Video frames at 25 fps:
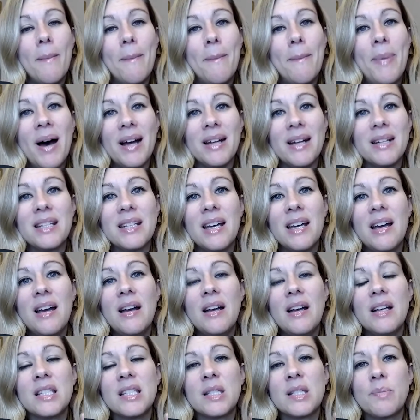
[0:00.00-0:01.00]
But
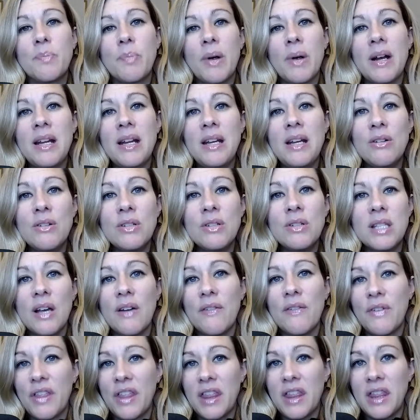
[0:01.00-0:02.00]
spreading
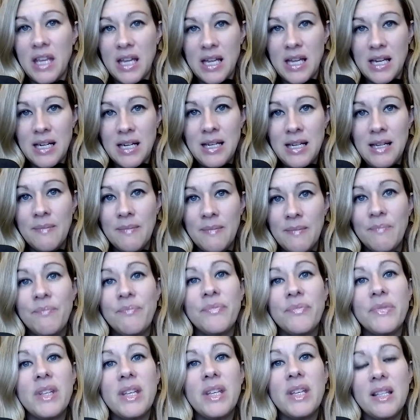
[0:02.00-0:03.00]
yourself thin
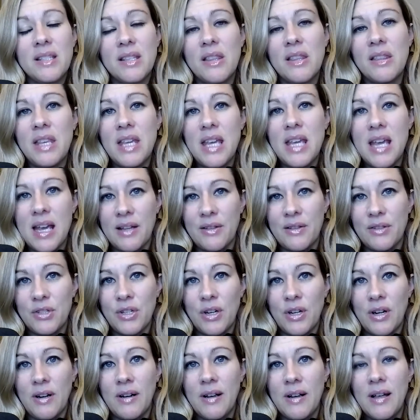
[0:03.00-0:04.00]
isn't the
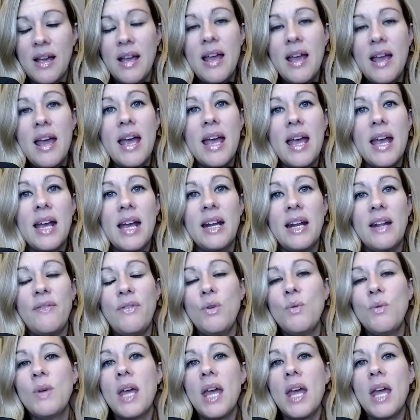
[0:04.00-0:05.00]
answer. And if
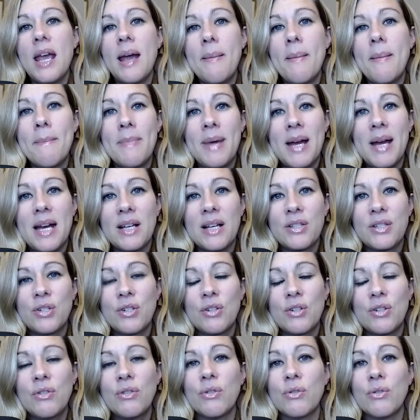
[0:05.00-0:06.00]
you can't
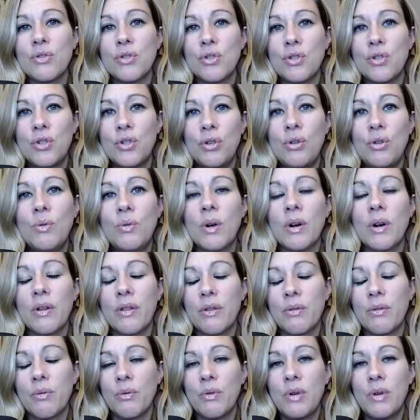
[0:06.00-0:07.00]
master those 2 or
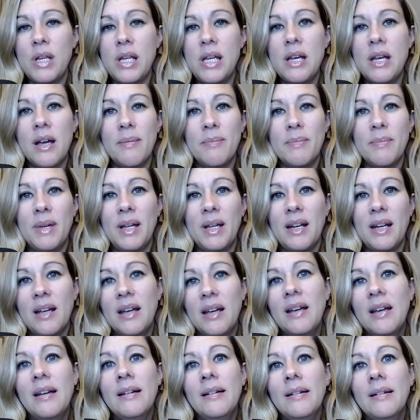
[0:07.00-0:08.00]
3, and
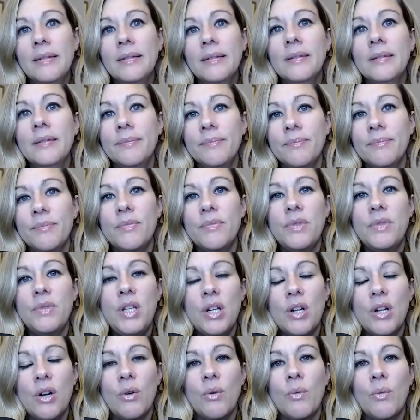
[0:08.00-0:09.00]

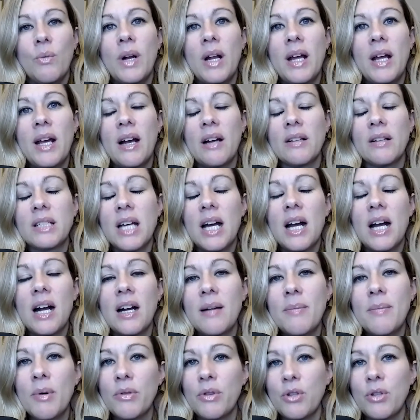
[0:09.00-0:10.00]
when I'll talk
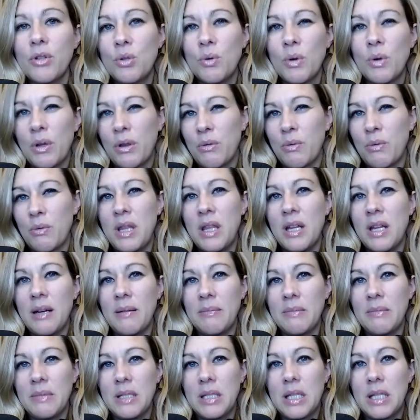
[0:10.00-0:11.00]
about the 2 or 3 that
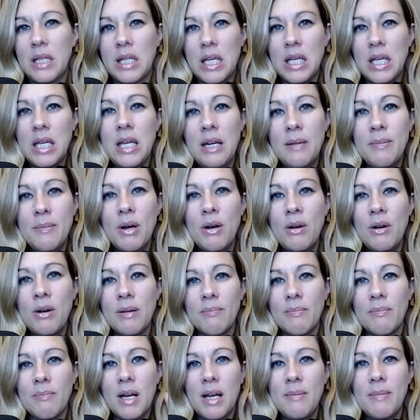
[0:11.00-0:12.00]
I'm thinking about in
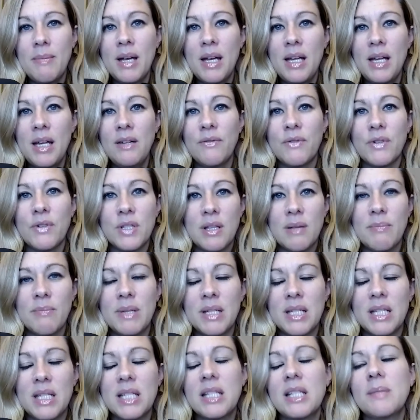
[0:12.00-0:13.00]
my mind for some
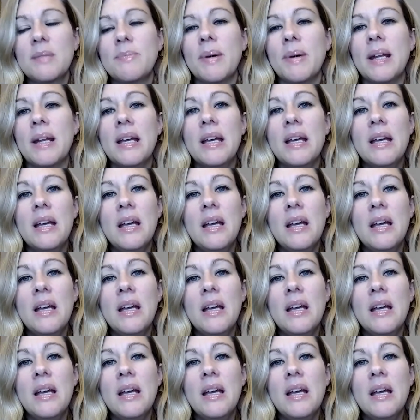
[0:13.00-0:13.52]
businesses, but